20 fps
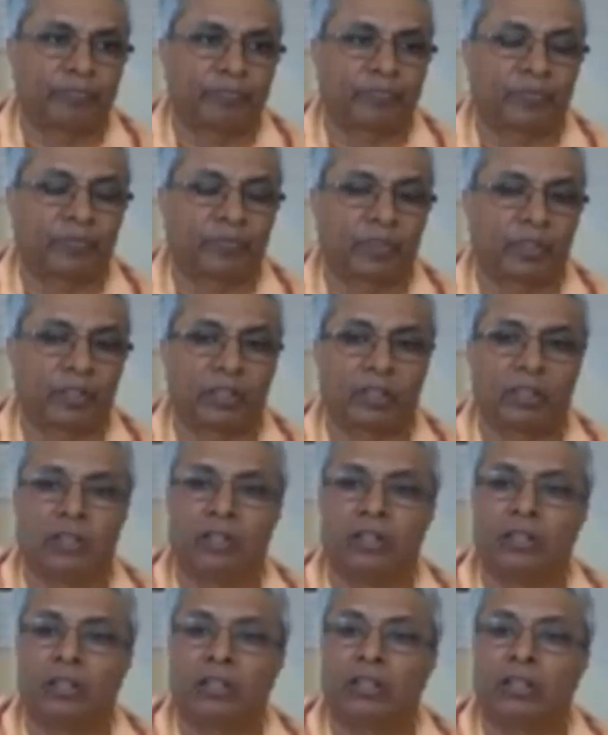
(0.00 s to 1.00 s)

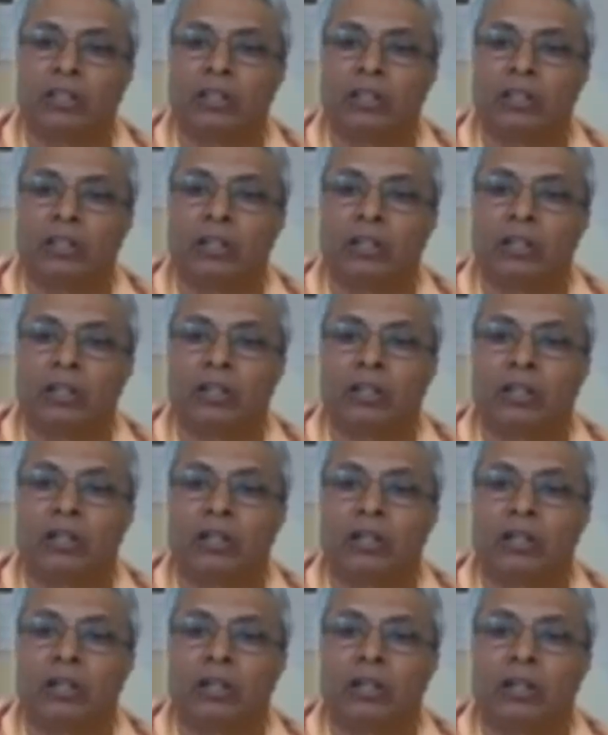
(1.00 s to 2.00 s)

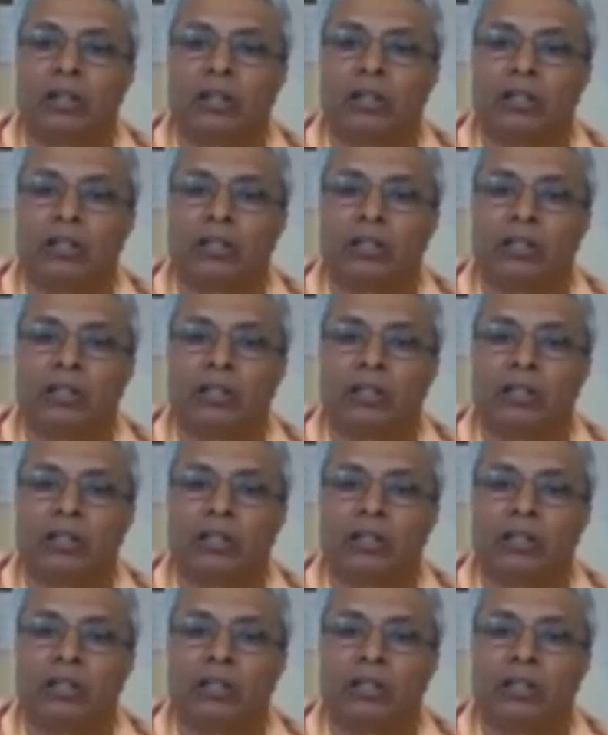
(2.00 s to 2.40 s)
(silence)